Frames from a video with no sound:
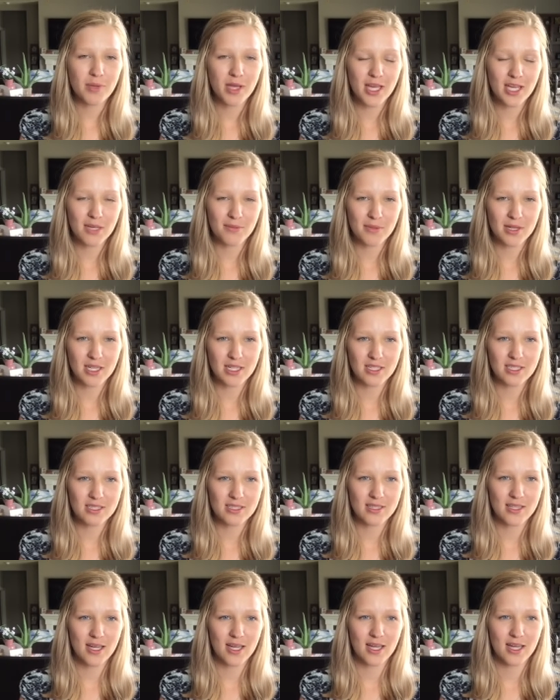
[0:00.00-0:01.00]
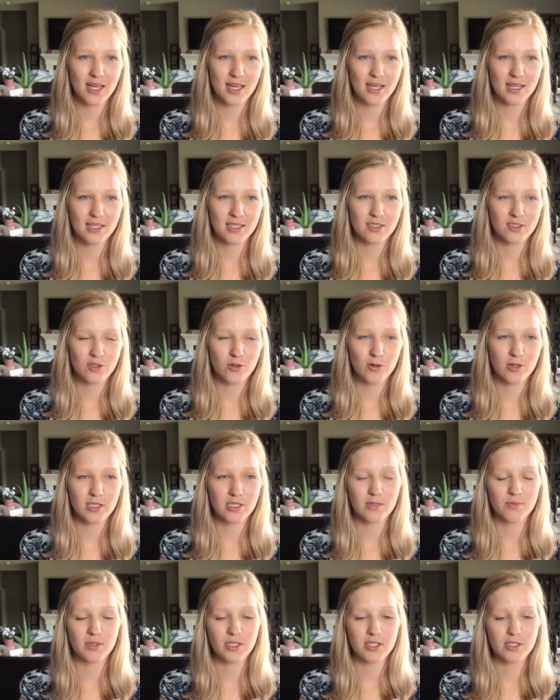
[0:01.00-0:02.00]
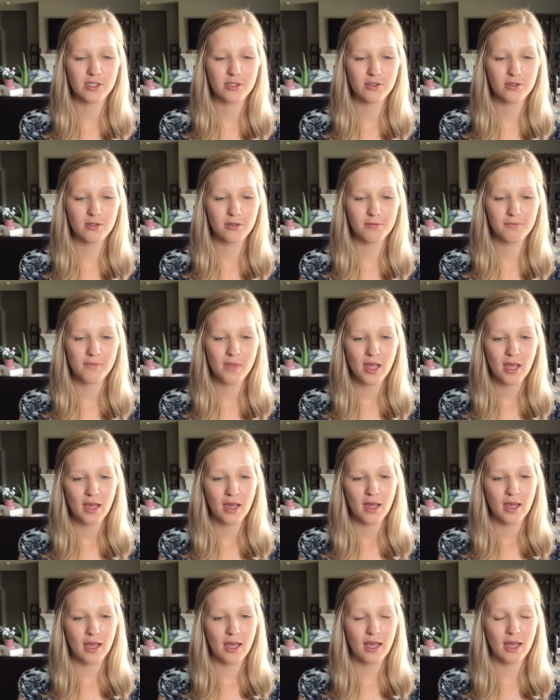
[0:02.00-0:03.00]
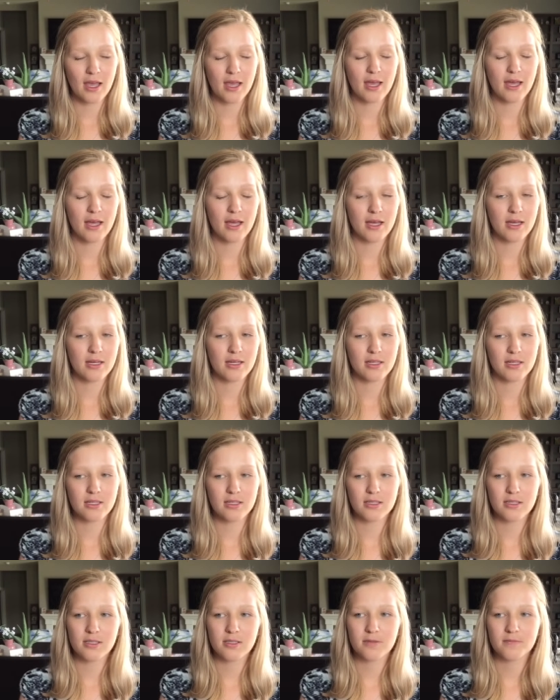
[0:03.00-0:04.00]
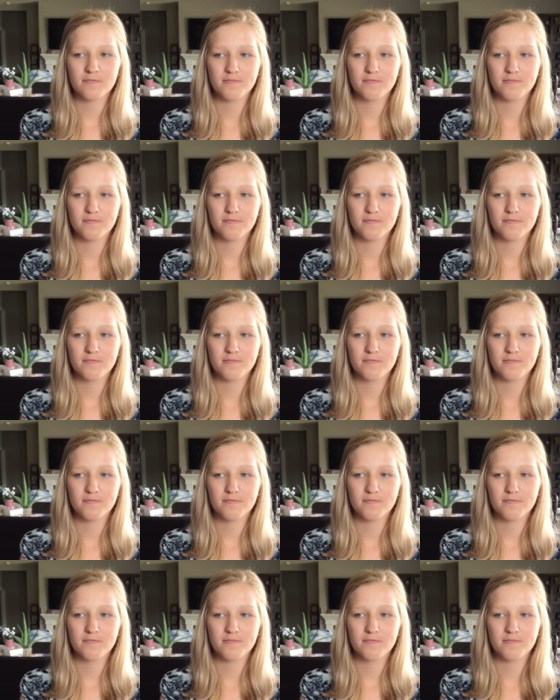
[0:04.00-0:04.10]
payment that is going to be due, and